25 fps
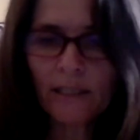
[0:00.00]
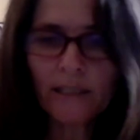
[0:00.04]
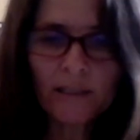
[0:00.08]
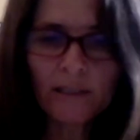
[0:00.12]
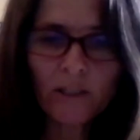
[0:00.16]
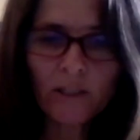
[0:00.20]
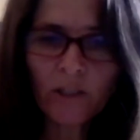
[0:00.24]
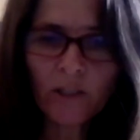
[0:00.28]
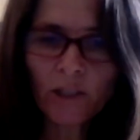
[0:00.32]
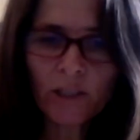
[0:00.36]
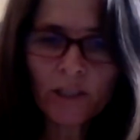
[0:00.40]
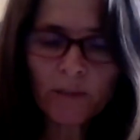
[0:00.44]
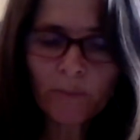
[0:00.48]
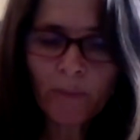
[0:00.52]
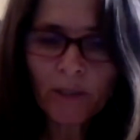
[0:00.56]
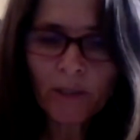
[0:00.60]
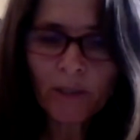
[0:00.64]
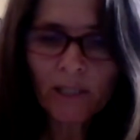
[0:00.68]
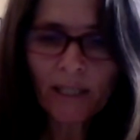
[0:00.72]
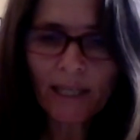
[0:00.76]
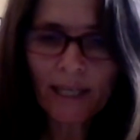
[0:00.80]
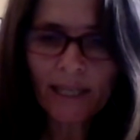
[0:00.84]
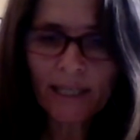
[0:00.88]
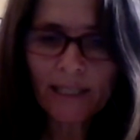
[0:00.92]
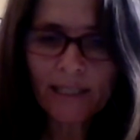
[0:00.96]
you know,
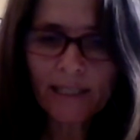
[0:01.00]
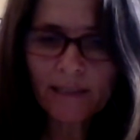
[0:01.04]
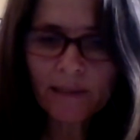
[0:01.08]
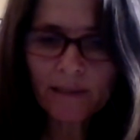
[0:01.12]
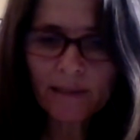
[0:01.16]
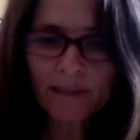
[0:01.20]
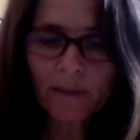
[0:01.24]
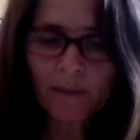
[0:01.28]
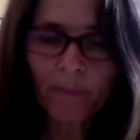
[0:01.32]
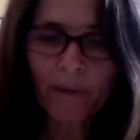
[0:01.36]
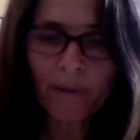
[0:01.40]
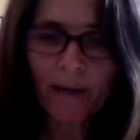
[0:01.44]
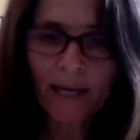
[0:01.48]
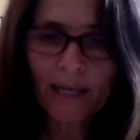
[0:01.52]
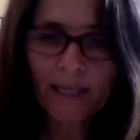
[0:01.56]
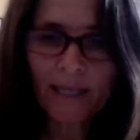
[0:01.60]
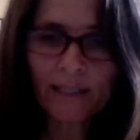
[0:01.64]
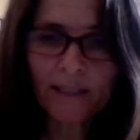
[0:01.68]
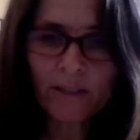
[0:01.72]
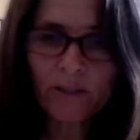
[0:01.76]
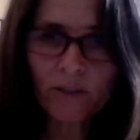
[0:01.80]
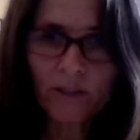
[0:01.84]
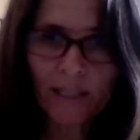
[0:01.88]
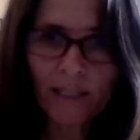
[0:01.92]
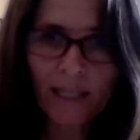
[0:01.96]
specialized
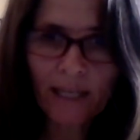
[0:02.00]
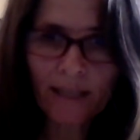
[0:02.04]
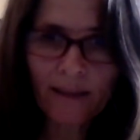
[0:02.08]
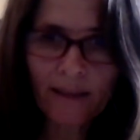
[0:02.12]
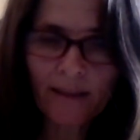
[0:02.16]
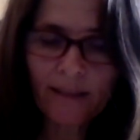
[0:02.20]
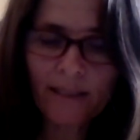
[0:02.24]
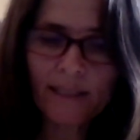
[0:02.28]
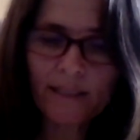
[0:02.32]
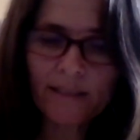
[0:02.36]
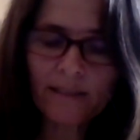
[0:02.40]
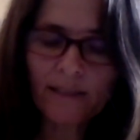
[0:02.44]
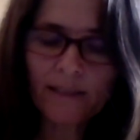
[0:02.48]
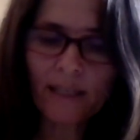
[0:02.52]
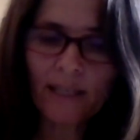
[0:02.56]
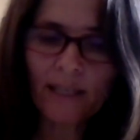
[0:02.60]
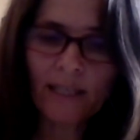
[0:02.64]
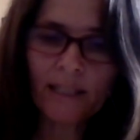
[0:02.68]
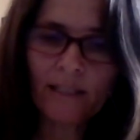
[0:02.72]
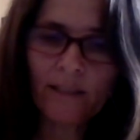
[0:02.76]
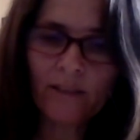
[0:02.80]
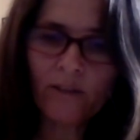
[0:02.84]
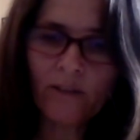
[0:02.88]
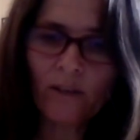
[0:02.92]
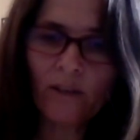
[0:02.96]
suppliers to get these
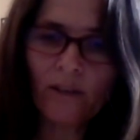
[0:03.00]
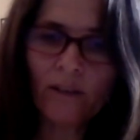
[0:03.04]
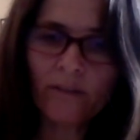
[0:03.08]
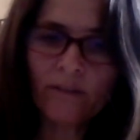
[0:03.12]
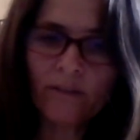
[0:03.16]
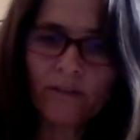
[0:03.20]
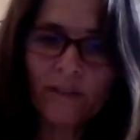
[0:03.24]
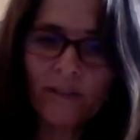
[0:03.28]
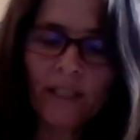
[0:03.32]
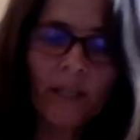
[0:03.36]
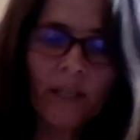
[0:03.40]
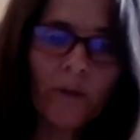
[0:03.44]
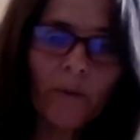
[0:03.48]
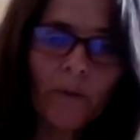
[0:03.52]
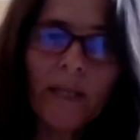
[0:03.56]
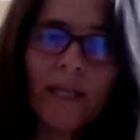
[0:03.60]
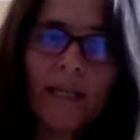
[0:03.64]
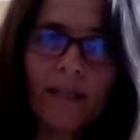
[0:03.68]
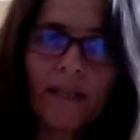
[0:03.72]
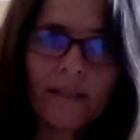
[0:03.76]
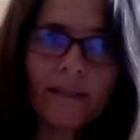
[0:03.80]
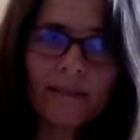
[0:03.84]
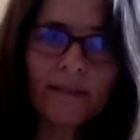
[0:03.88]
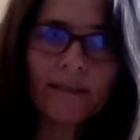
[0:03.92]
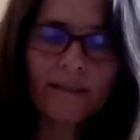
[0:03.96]
kind of
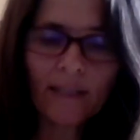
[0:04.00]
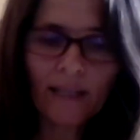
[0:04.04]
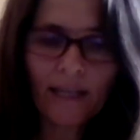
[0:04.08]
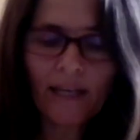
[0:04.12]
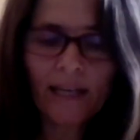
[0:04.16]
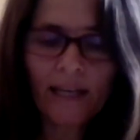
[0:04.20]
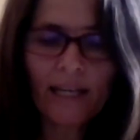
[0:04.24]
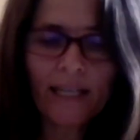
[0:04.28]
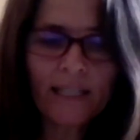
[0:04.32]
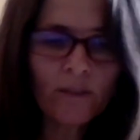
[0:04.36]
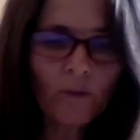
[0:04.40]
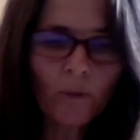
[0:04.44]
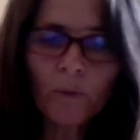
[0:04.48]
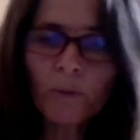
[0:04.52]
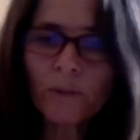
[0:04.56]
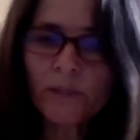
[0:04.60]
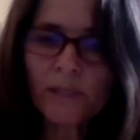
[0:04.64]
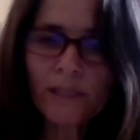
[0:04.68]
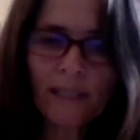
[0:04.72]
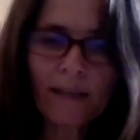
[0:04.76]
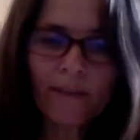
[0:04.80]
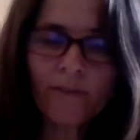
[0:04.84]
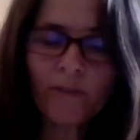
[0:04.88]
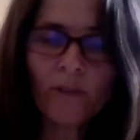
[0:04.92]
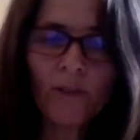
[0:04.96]
ingredients. It's all
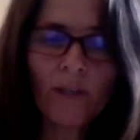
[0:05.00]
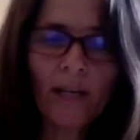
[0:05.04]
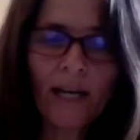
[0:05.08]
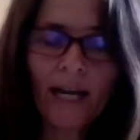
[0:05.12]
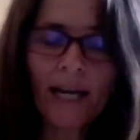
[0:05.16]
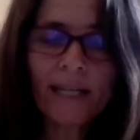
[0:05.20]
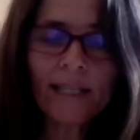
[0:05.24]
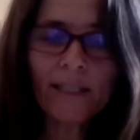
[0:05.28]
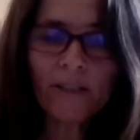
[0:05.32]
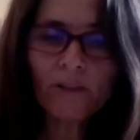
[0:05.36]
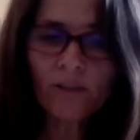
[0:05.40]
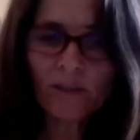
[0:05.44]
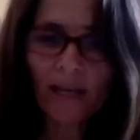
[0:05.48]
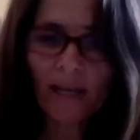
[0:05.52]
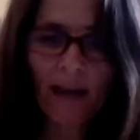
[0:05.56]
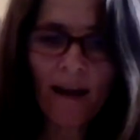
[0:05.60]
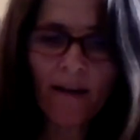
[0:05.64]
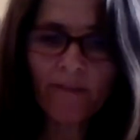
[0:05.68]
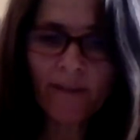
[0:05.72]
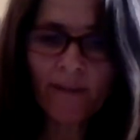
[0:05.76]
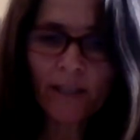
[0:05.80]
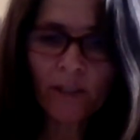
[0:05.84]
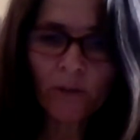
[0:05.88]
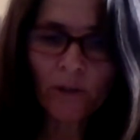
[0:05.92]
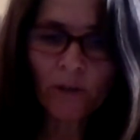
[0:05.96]
stuff you're likely to have
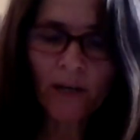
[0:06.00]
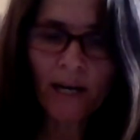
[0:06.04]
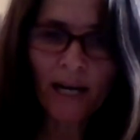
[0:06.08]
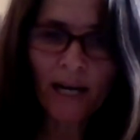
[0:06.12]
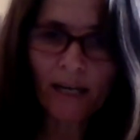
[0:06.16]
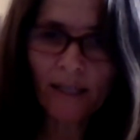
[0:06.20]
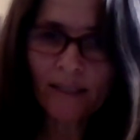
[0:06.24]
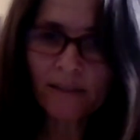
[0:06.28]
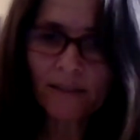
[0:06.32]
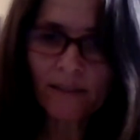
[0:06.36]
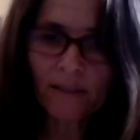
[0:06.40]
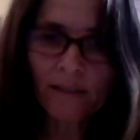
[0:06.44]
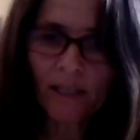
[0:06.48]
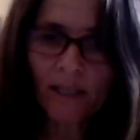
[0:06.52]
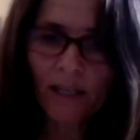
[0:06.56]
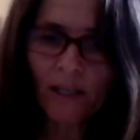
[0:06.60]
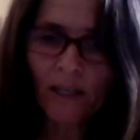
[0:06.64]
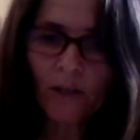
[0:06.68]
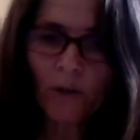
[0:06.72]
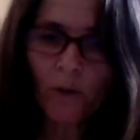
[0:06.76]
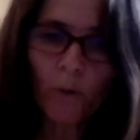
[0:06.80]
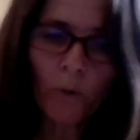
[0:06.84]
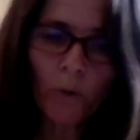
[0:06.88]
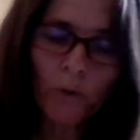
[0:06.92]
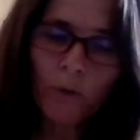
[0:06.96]
in your house,
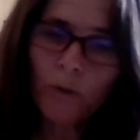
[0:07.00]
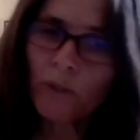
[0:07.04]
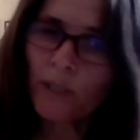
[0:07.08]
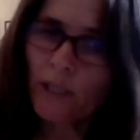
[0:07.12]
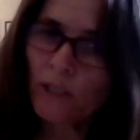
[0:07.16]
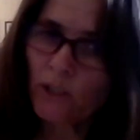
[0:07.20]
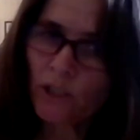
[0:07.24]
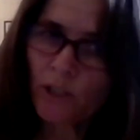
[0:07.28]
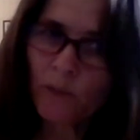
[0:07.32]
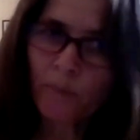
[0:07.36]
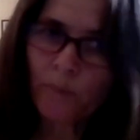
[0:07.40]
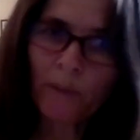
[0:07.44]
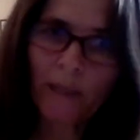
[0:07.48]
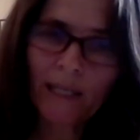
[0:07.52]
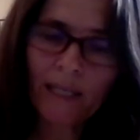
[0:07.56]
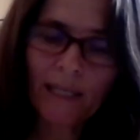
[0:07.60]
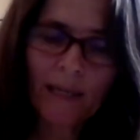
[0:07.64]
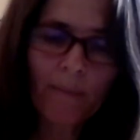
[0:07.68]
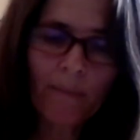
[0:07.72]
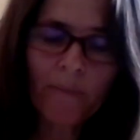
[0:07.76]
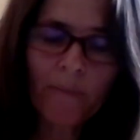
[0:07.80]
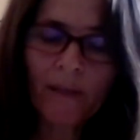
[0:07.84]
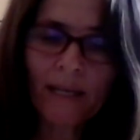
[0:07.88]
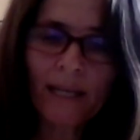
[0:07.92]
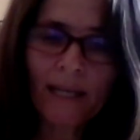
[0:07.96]
or you can just pick it
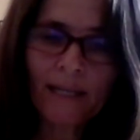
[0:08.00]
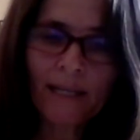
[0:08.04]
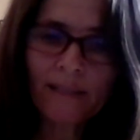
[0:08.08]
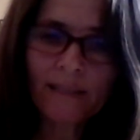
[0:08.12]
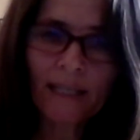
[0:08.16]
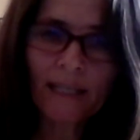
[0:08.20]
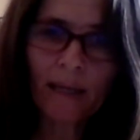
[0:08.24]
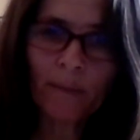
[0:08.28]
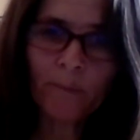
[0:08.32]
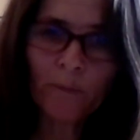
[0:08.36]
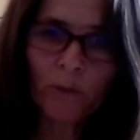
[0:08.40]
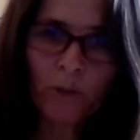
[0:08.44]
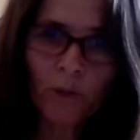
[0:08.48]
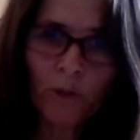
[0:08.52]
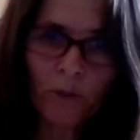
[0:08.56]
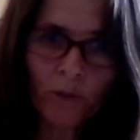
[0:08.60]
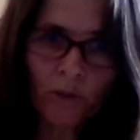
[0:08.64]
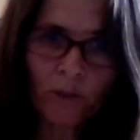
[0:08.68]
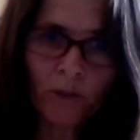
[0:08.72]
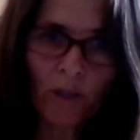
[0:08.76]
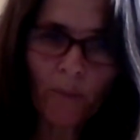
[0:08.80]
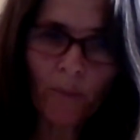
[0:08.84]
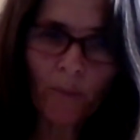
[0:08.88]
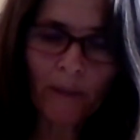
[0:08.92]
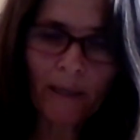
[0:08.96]
up the next time you do your
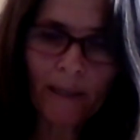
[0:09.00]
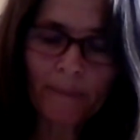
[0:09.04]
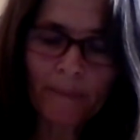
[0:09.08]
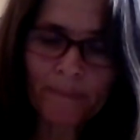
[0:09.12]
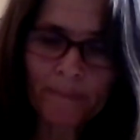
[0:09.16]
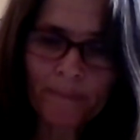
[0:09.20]
shopping.